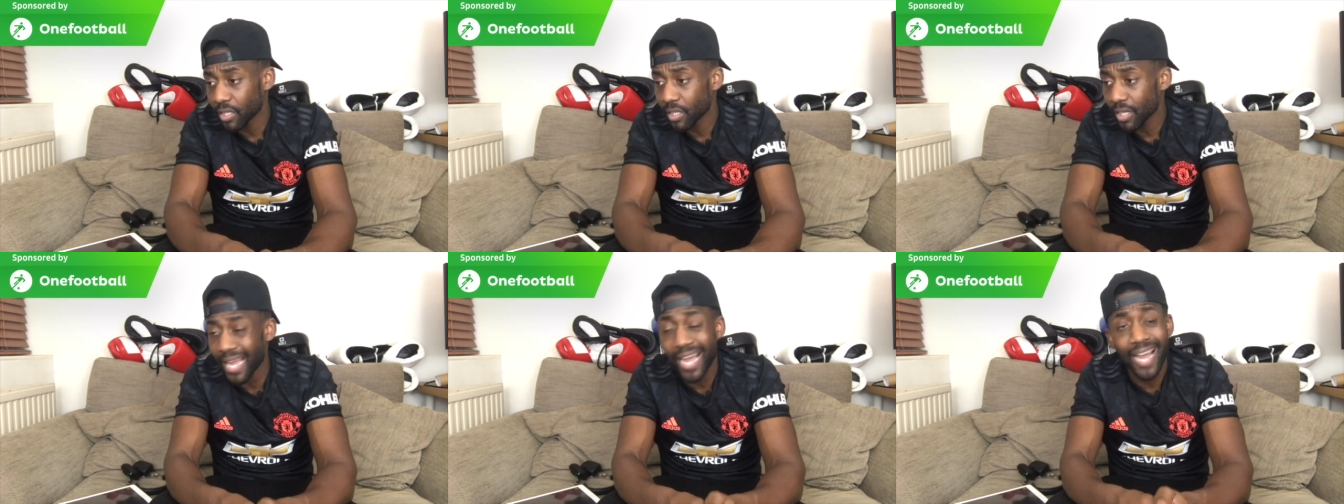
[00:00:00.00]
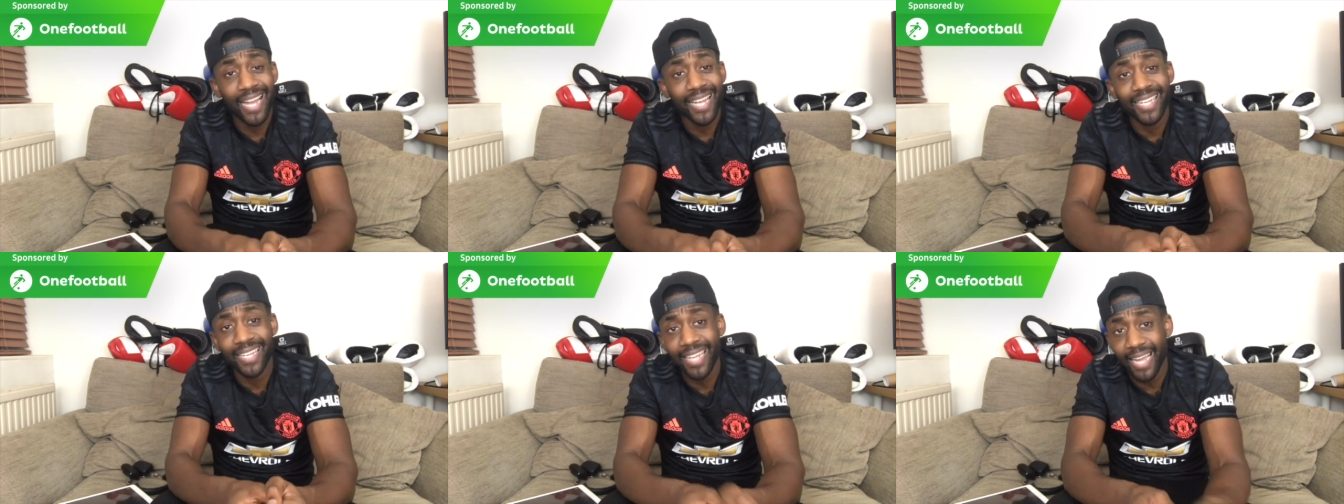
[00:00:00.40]
Like I
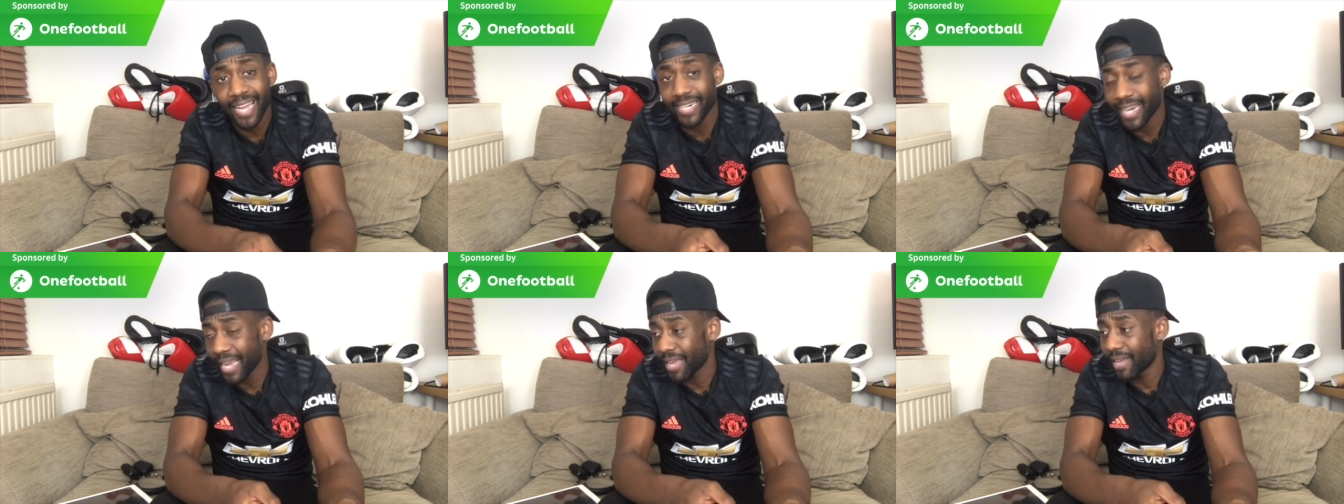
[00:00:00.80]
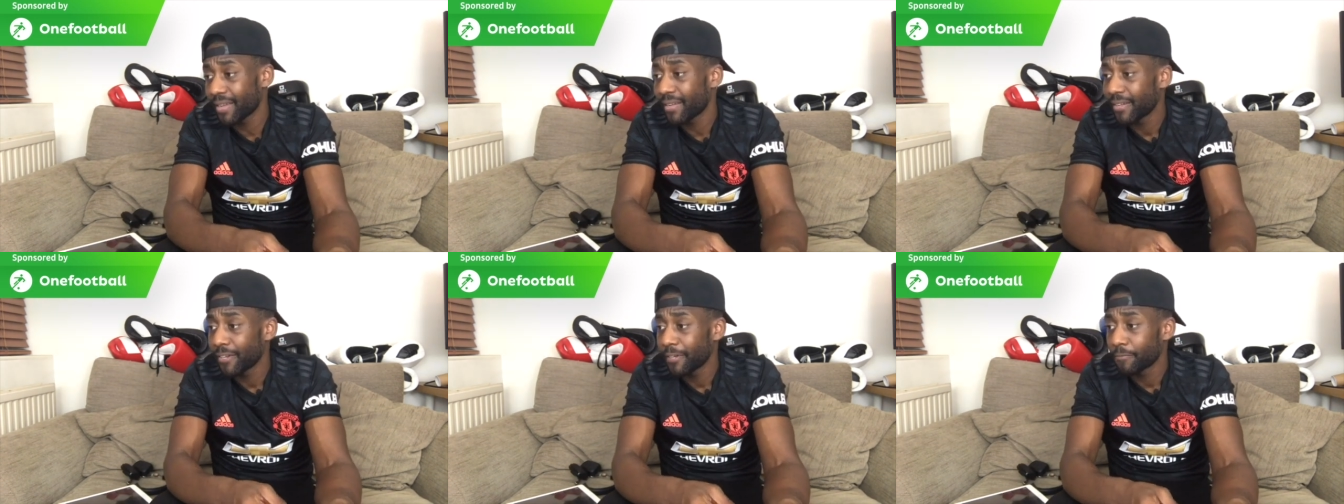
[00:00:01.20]
get that
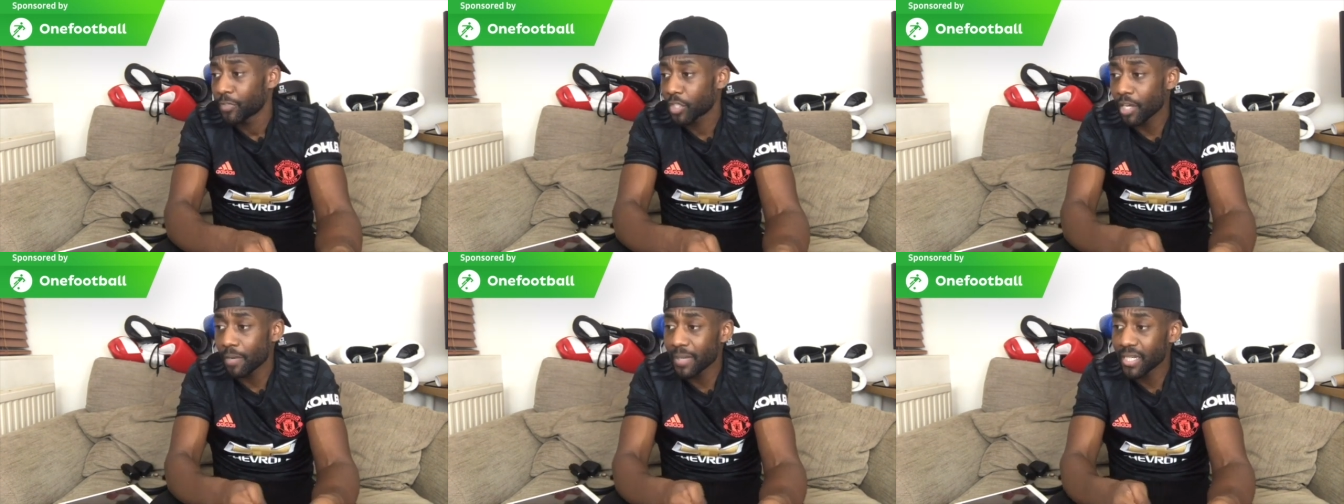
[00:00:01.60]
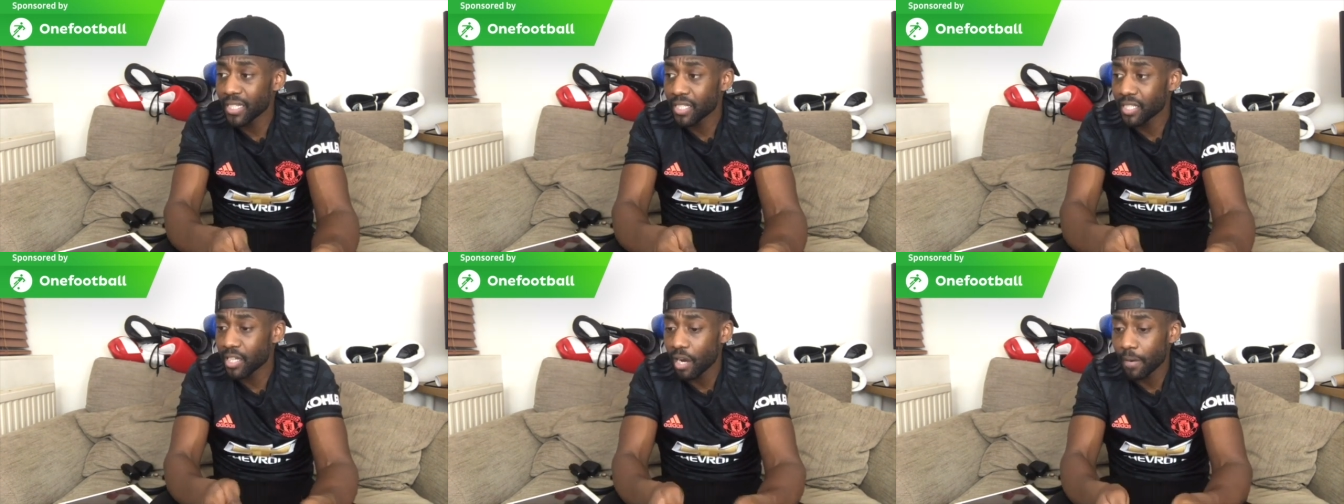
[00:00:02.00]
some of
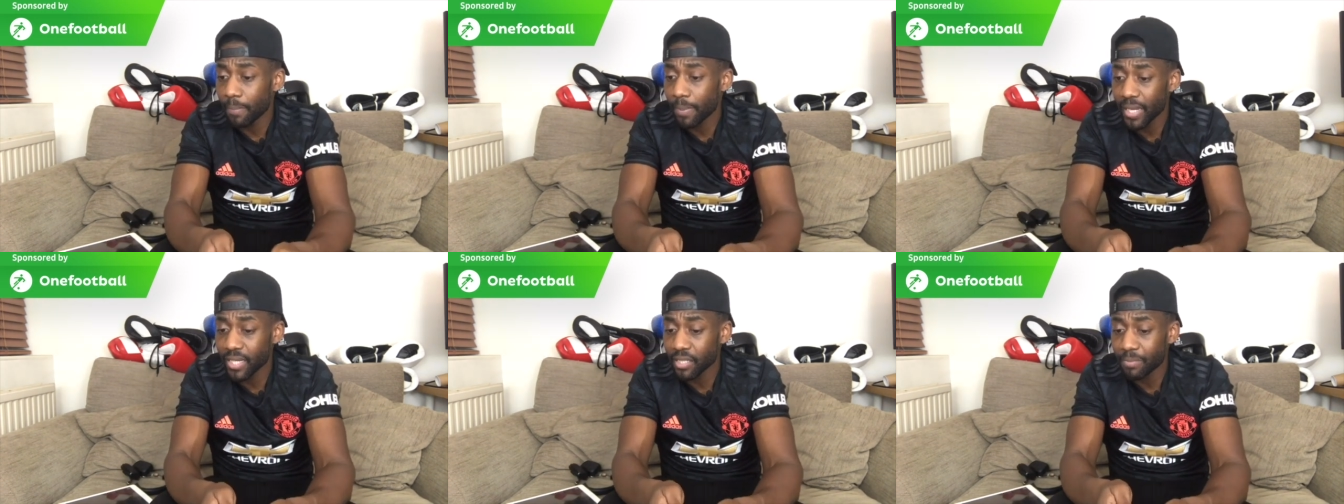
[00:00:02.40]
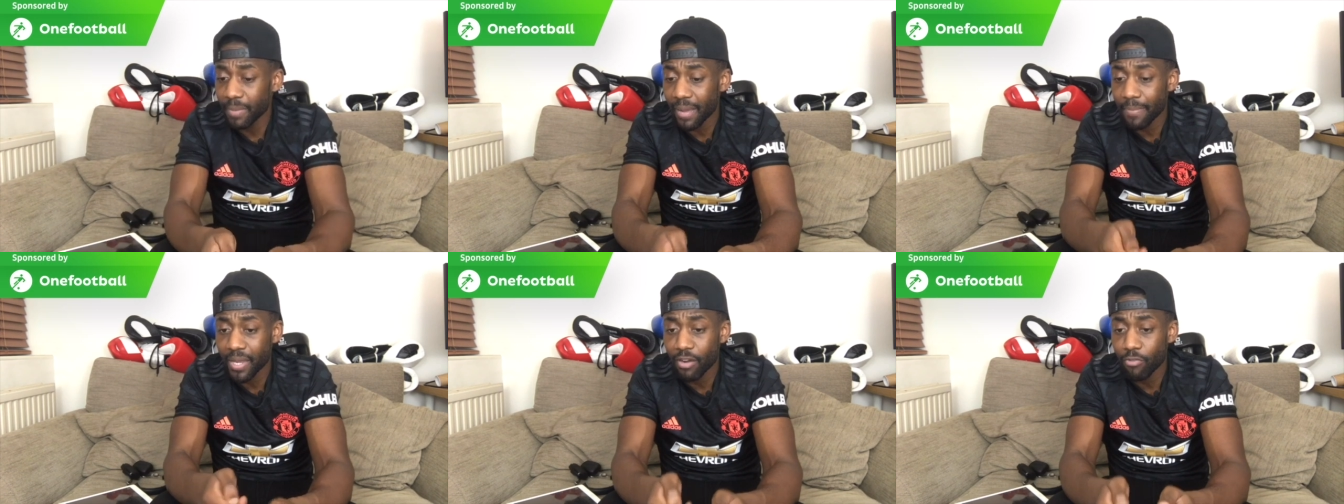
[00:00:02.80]
these young players
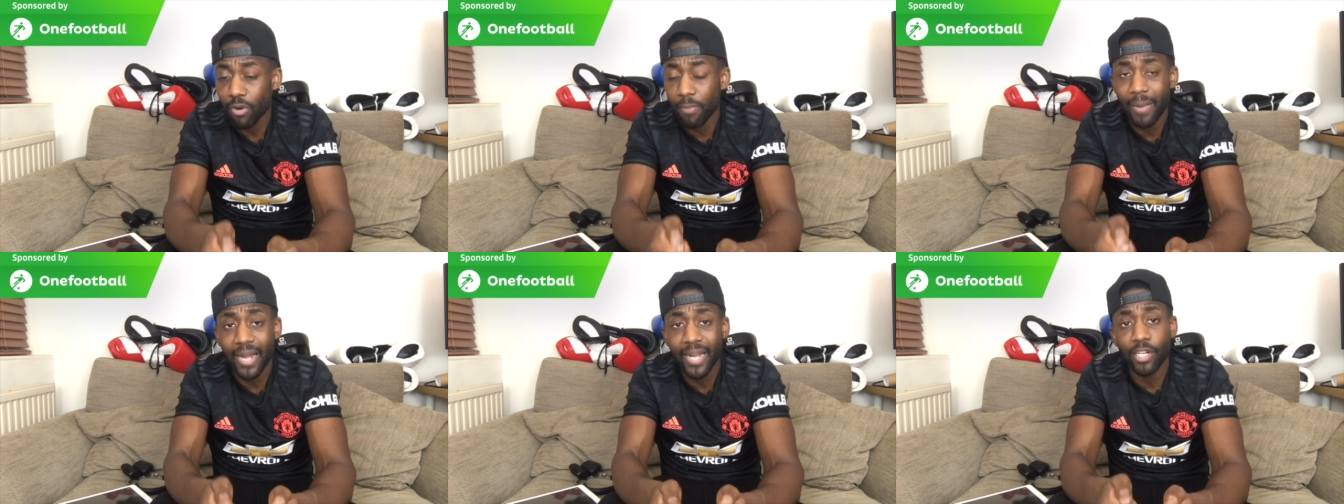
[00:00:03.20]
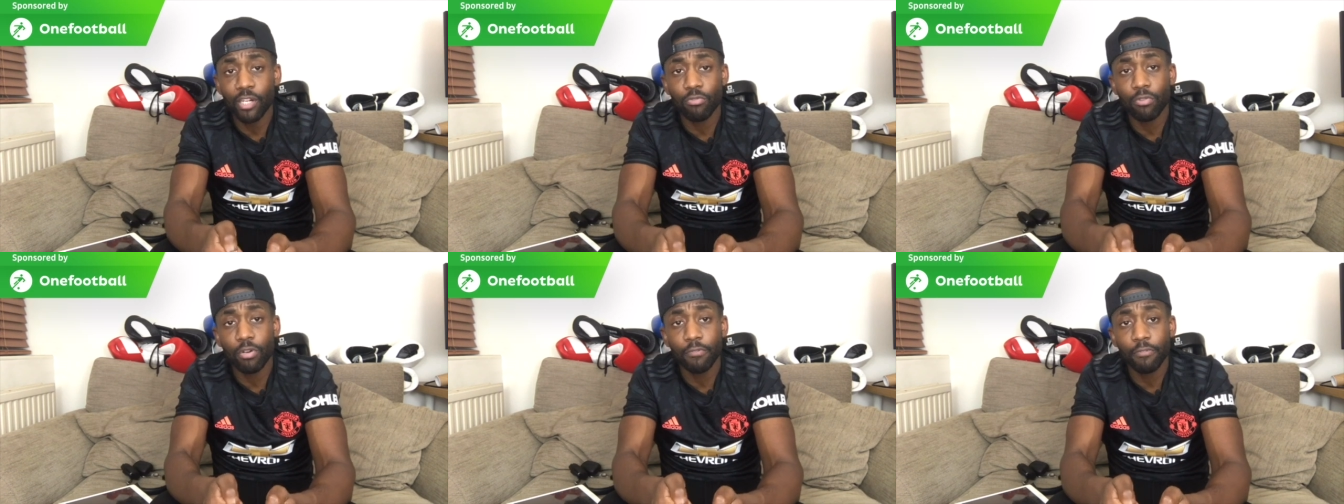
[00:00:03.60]
might be a
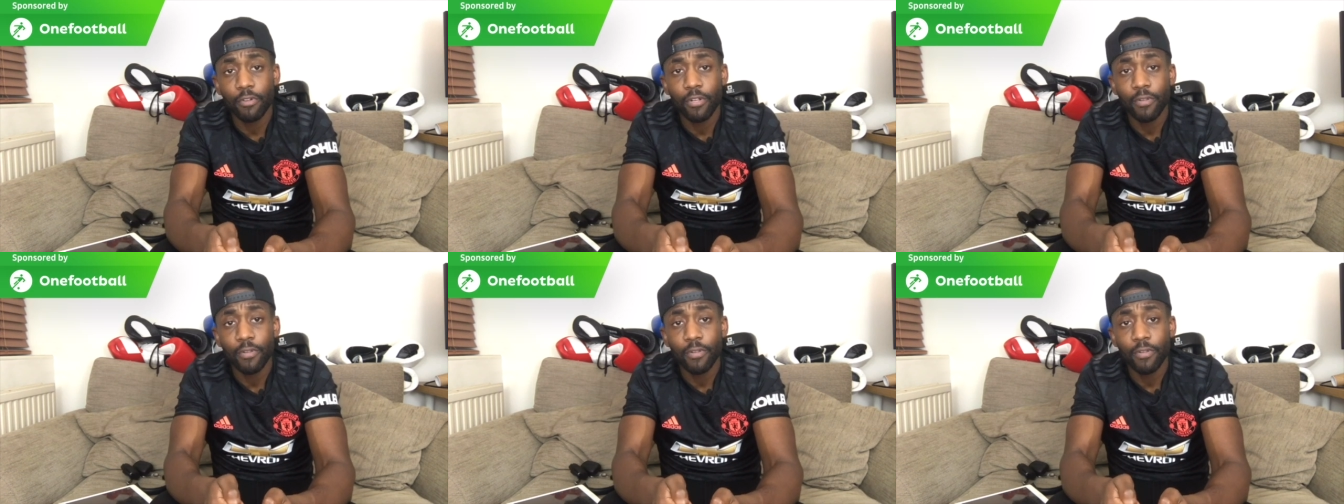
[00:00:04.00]
reminder of